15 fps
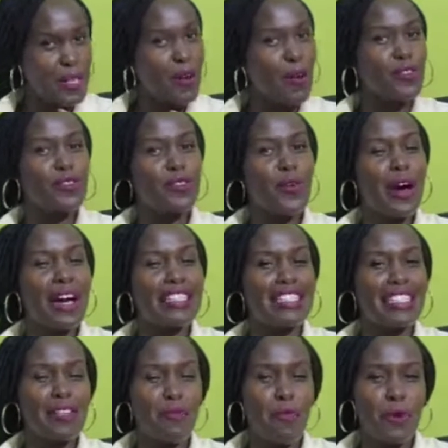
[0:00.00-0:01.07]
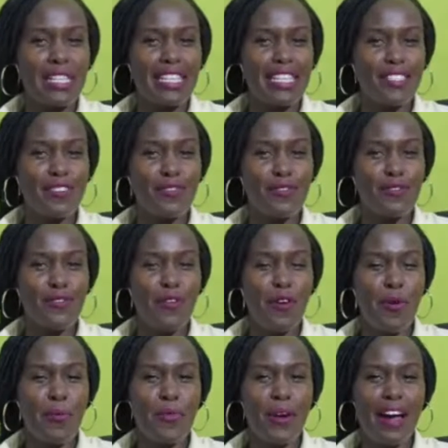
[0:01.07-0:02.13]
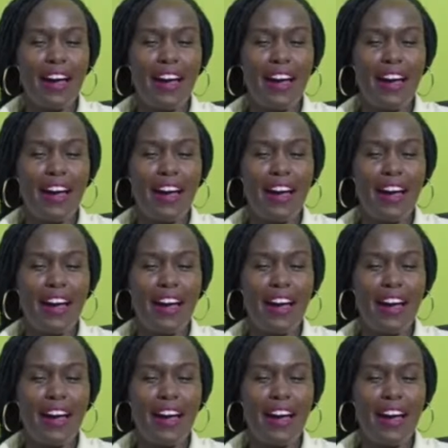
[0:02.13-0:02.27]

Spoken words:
also had some winners who took home